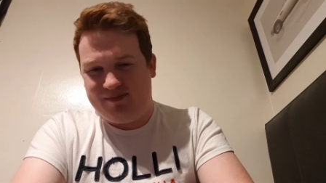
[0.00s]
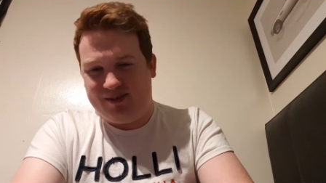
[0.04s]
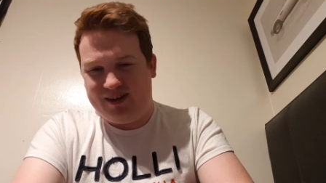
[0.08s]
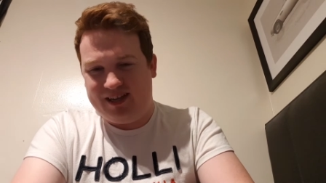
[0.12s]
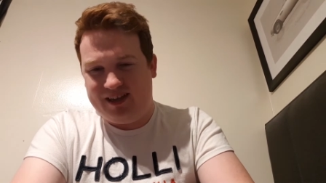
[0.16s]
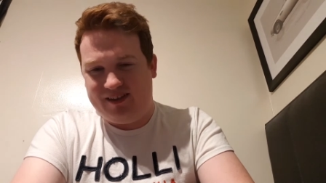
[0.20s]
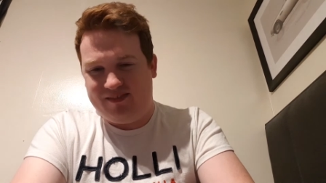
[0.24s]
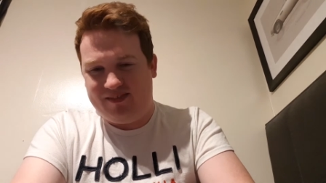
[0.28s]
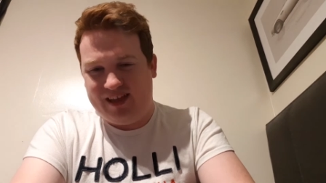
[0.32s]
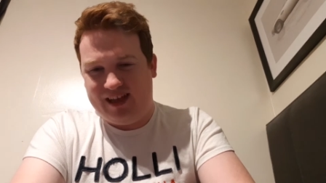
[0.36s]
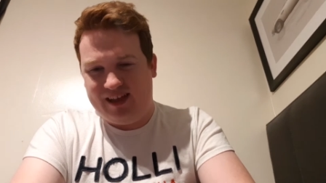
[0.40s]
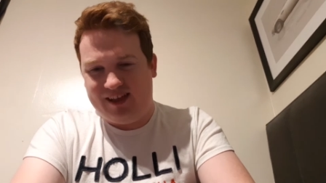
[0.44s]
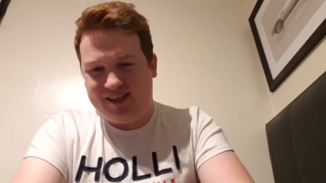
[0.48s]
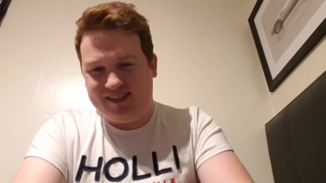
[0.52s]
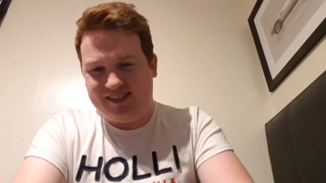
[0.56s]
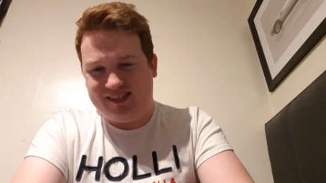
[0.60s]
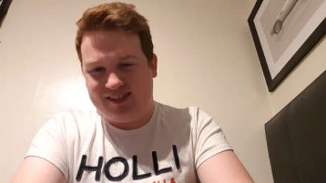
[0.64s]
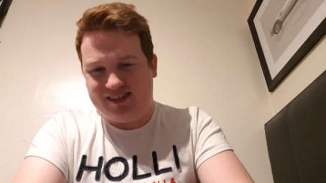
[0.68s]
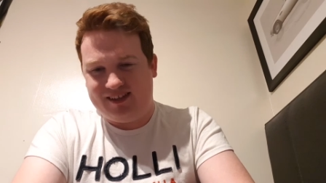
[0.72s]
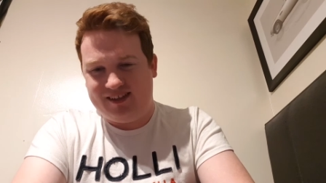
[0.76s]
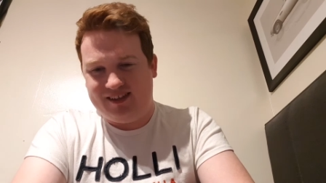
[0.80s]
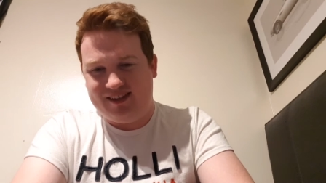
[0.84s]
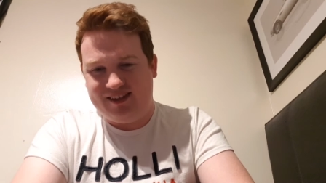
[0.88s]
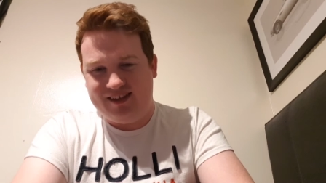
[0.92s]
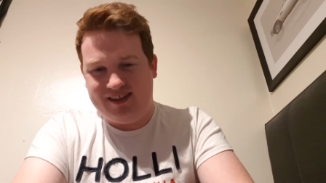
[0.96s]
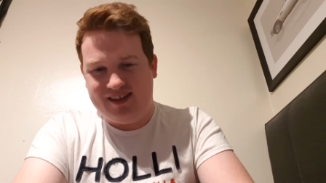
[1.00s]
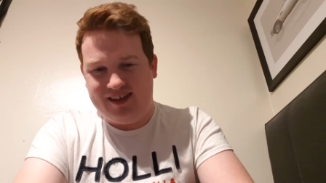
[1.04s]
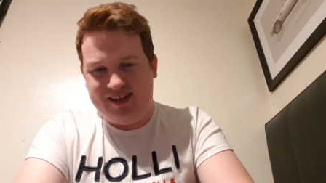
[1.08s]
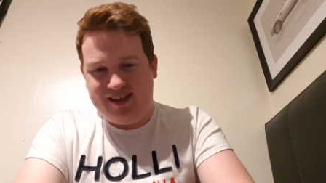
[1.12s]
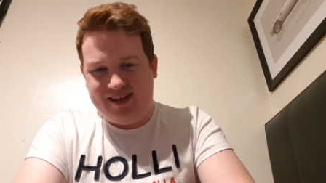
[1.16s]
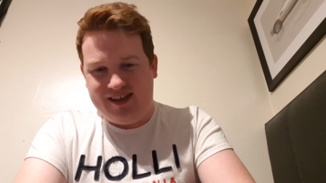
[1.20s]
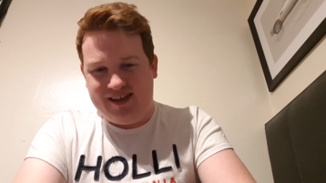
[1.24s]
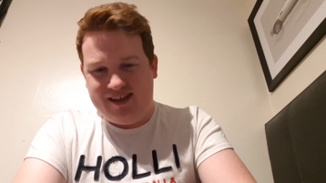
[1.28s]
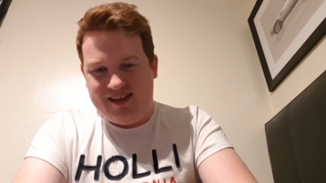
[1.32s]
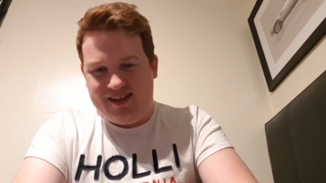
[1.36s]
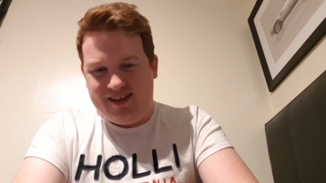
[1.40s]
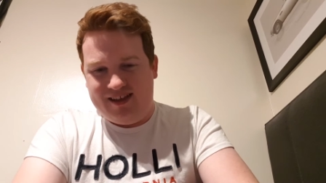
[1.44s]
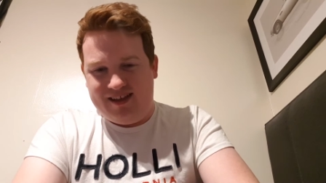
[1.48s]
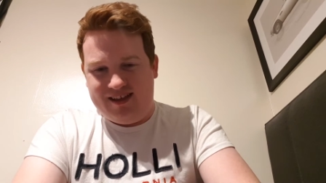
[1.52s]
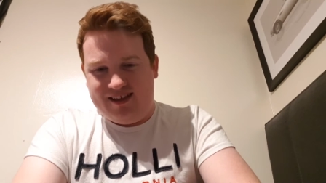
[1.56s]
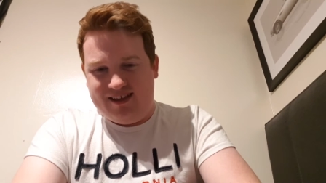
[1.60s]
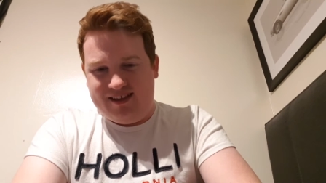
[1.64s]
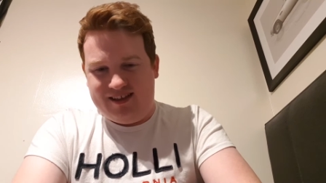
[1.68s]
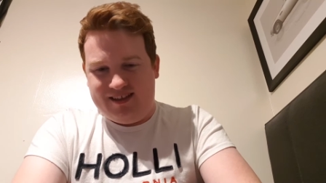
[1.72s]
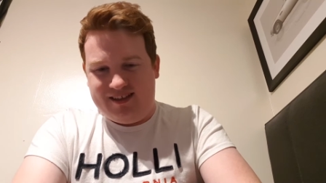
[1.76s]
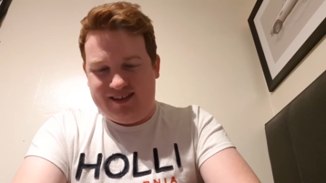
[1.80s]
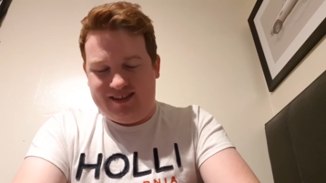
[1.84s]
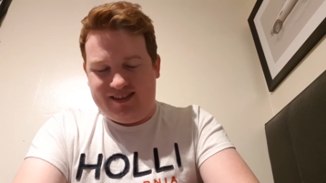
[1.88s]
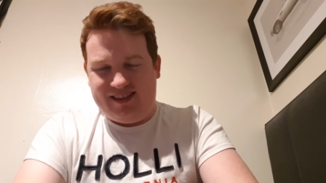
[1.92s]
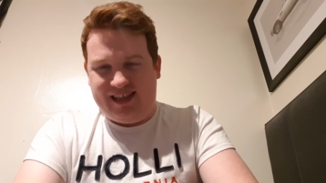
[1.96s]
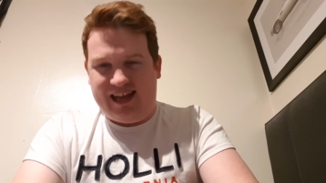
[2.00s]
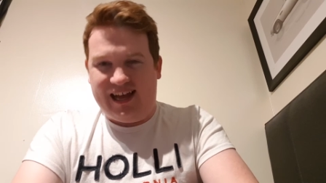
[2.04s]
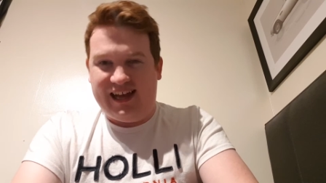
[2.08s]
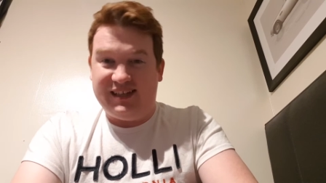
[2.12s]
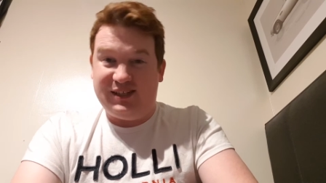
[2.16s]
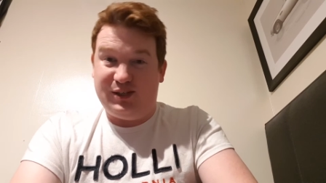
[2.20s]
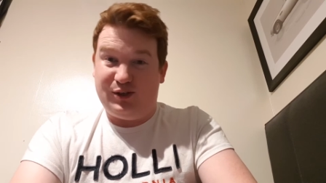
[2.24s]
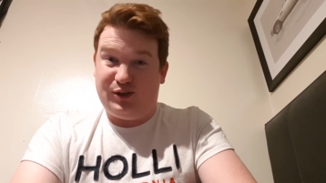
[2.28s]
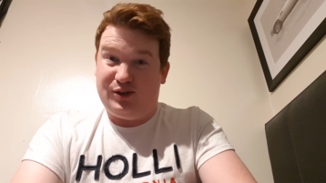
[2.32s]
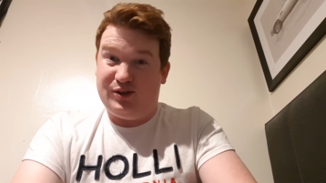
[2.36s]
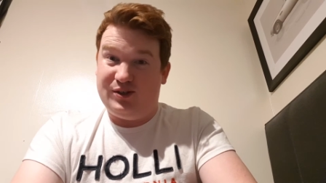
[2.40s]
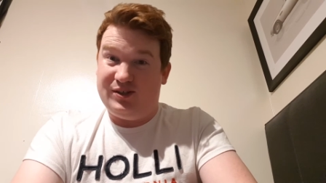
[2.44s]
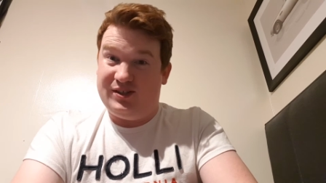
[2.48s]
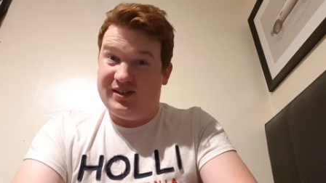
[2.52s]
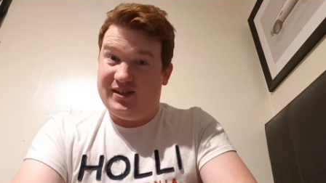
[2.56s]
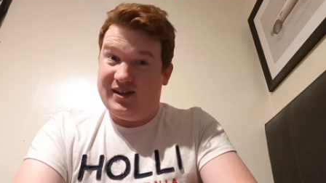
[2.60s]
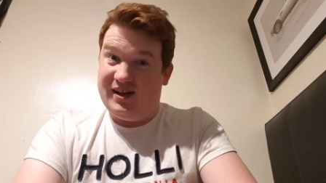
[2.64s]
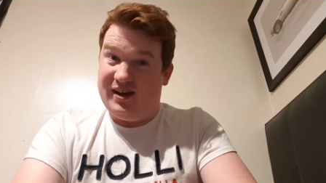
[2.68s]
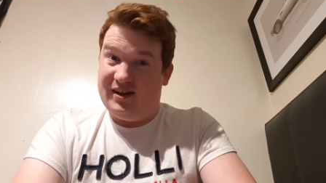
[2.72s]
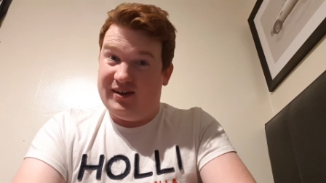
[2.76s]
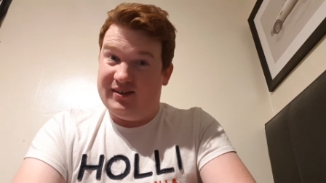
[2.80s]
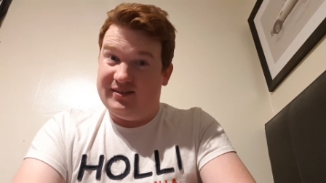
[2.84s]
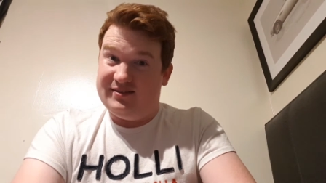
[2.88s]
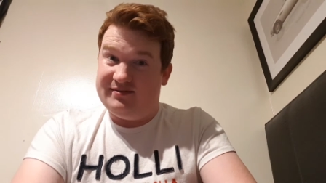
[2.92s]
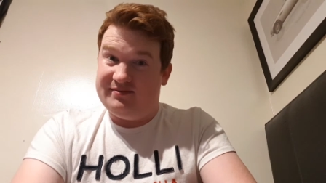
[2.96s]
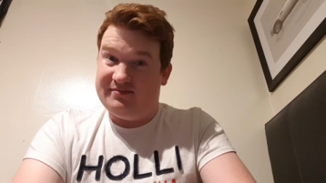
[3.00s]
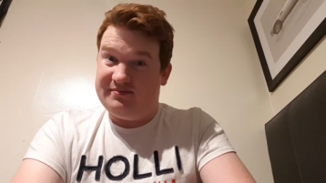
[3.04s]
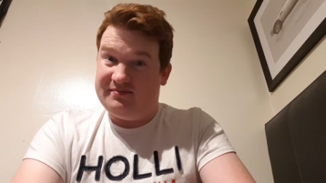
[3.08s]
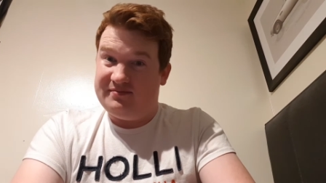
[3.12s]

believe that is a that is a good start.